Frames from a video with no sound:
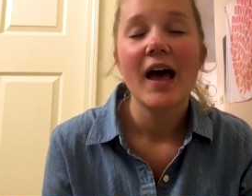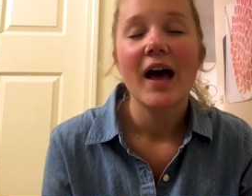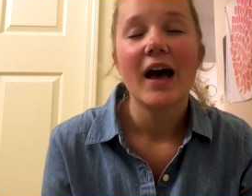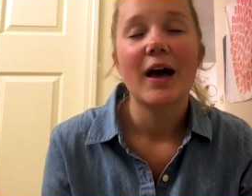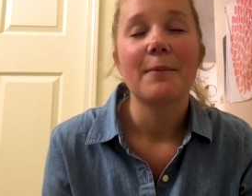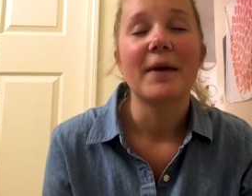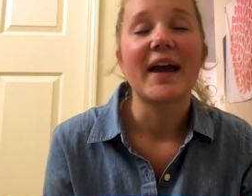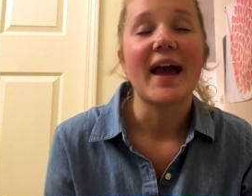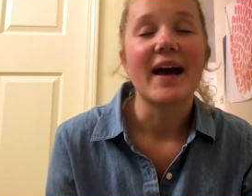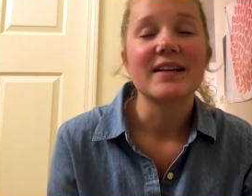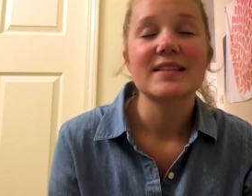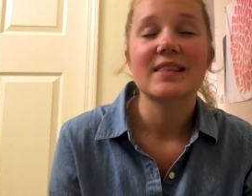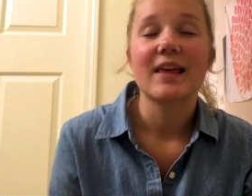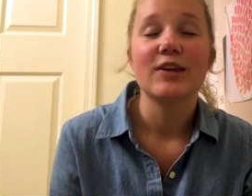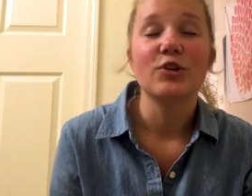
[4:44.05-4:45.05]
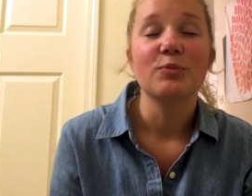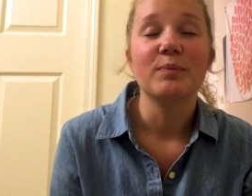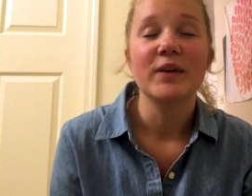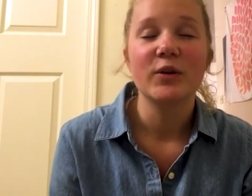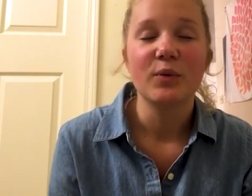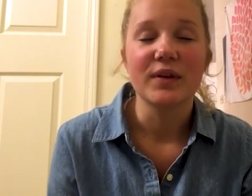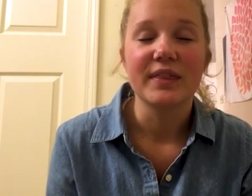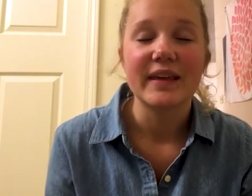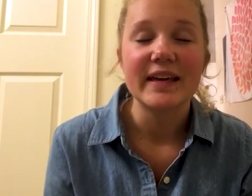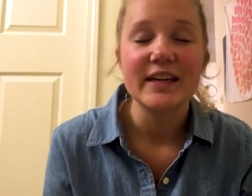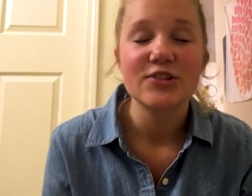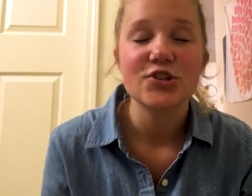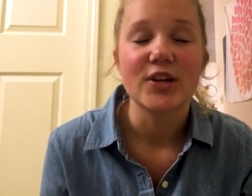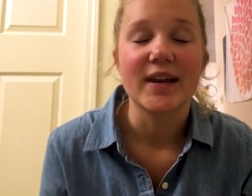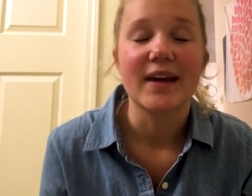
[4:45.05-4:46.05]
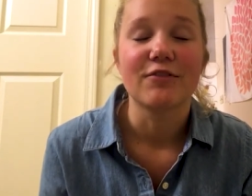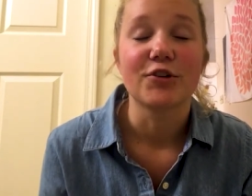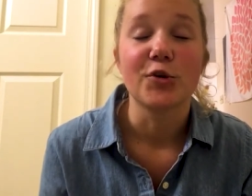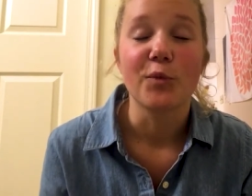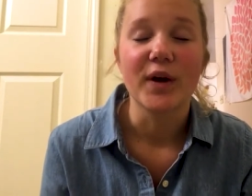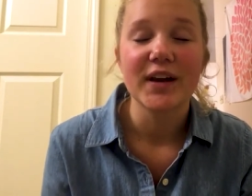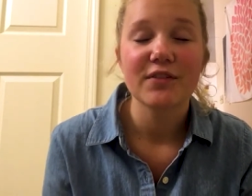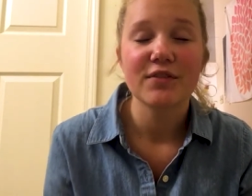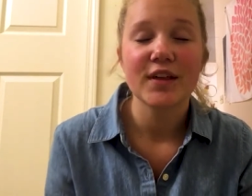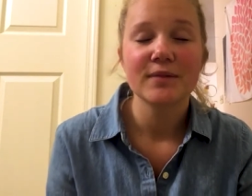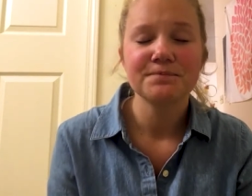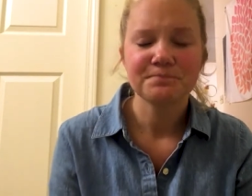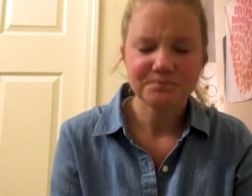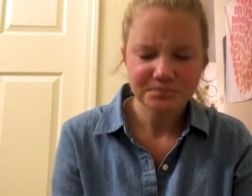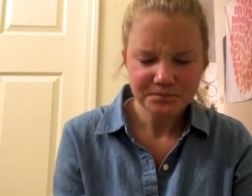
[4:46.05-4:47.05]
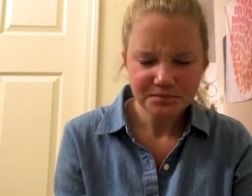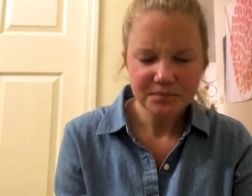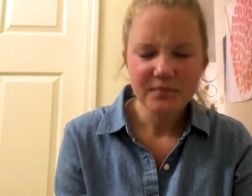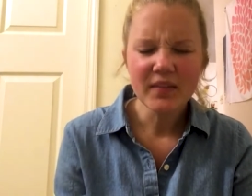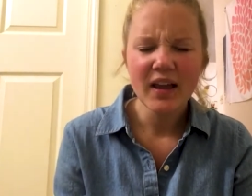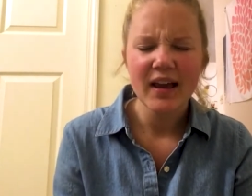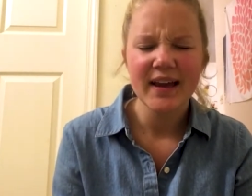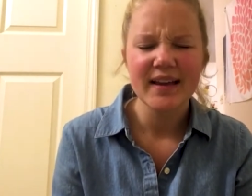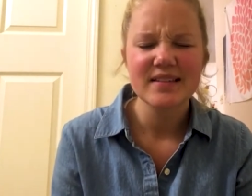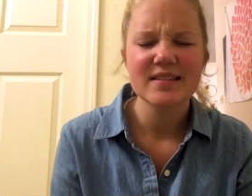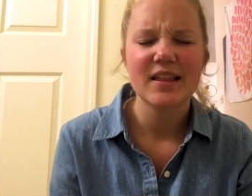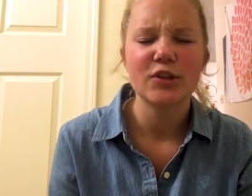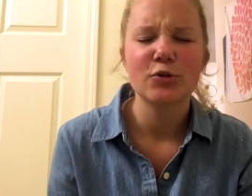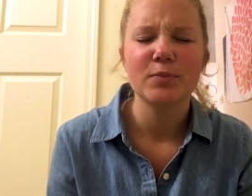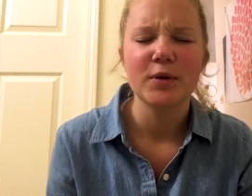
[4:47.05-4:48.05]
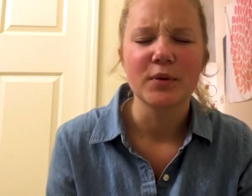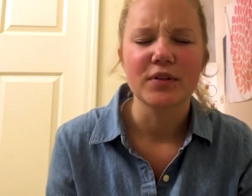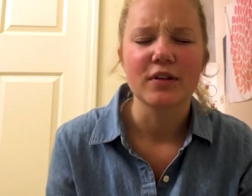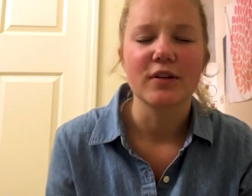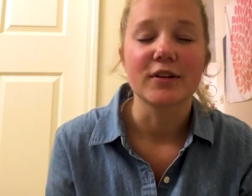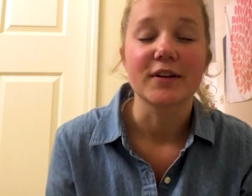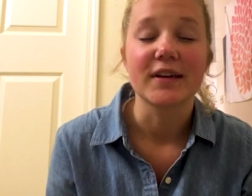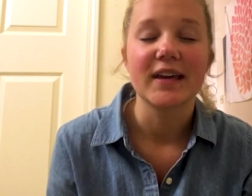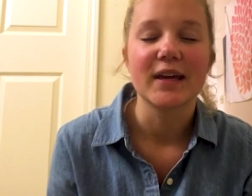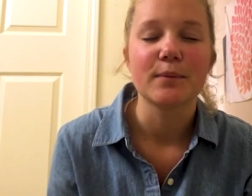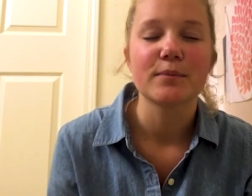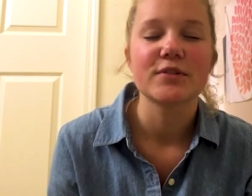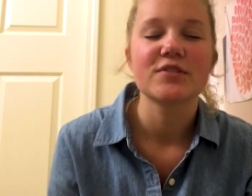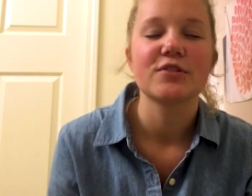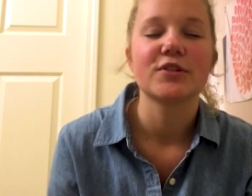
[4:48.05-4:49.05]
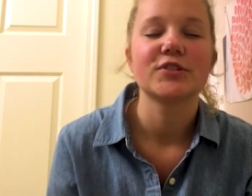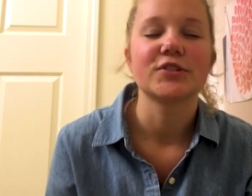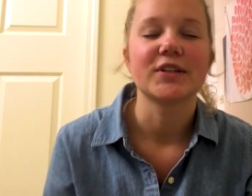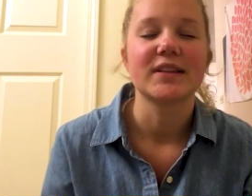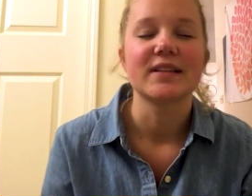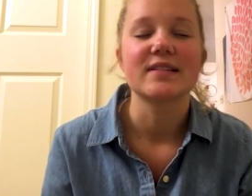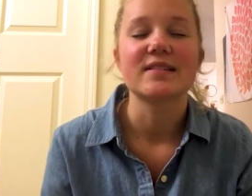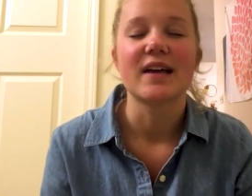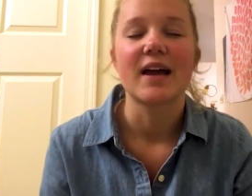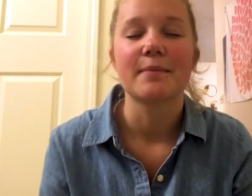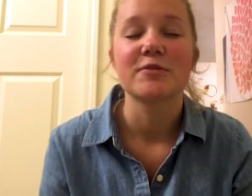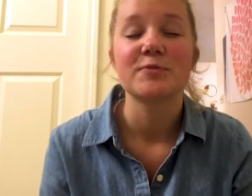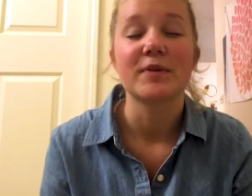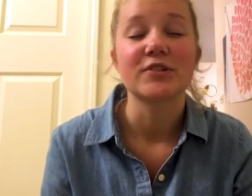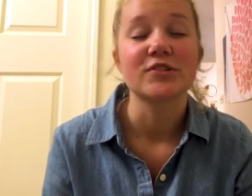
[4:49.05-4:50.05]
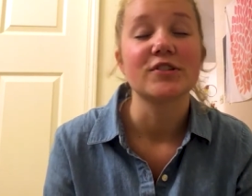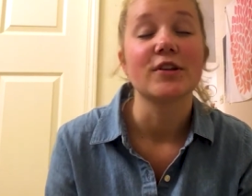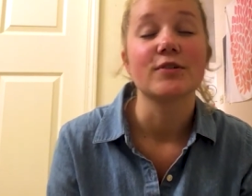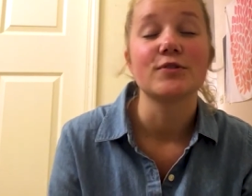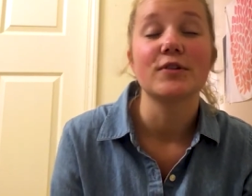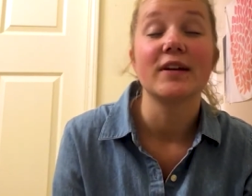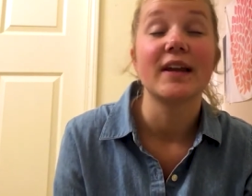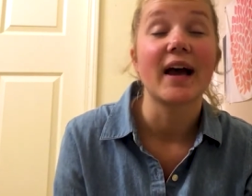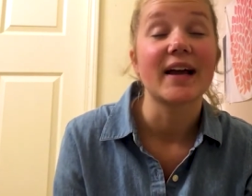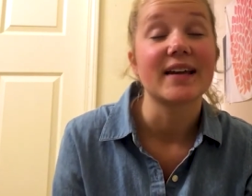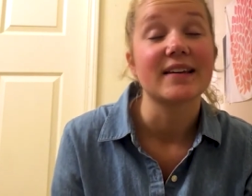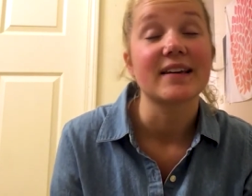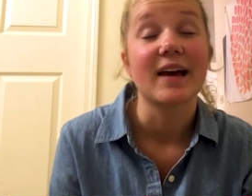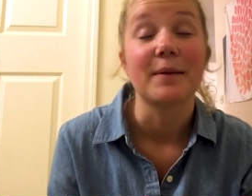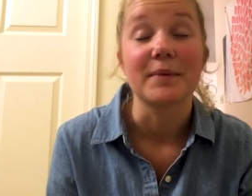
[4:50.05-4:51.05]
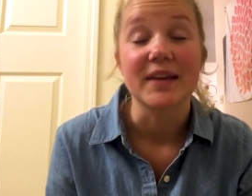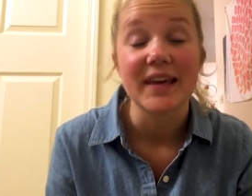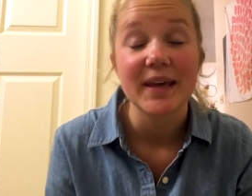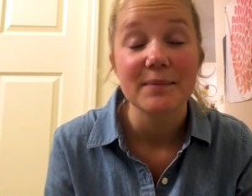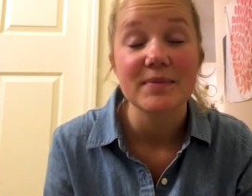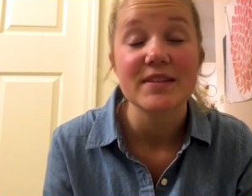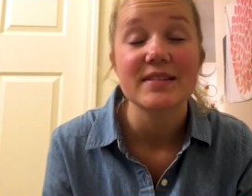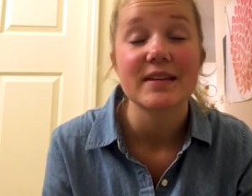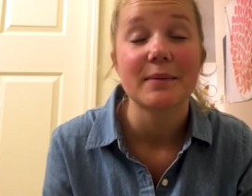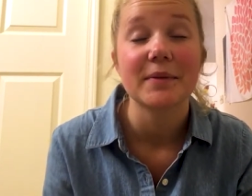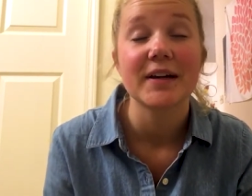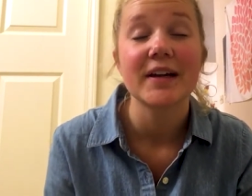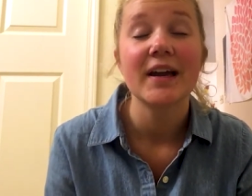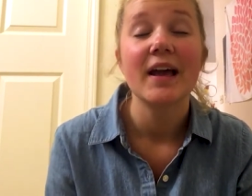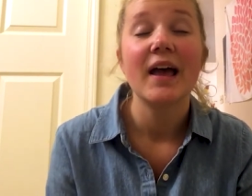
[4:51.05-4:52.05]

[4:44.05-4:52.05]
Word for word: Um, I ask that you be with each and every one of them. I ask that you be with all our campers, Lord, during this time, especially those who did not get to come to camp this summer.